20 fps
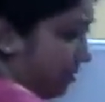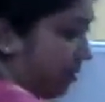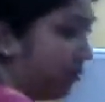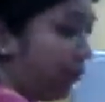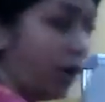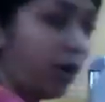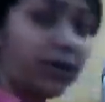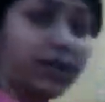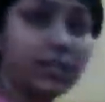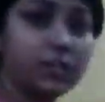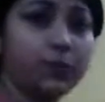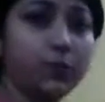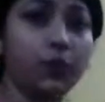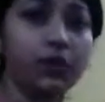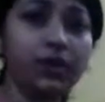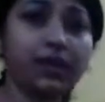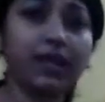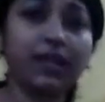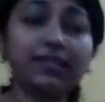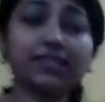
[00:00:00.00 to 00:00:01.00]
what is
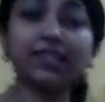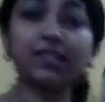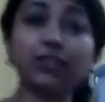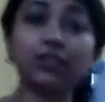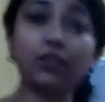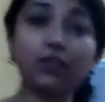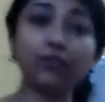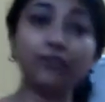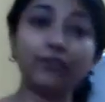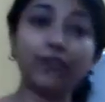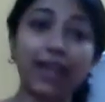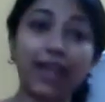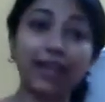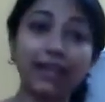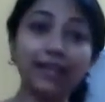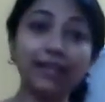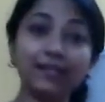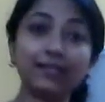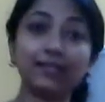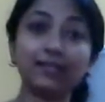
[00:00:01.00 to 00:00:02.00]
polarization of
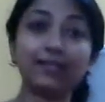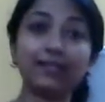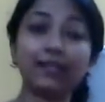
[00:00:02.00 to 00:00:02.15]
light,